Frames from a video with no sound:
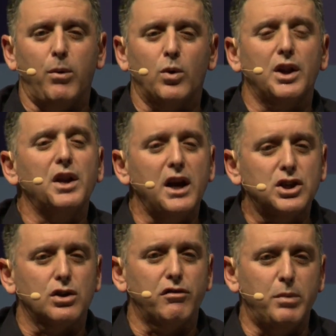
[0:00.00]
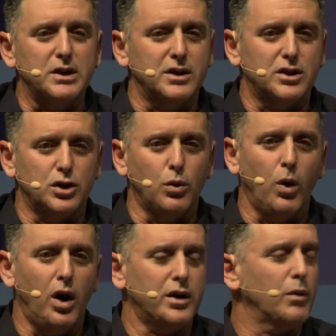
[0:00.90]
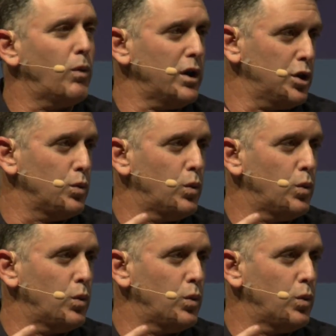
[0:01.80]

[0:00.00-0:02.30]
or the nature of business you want and what you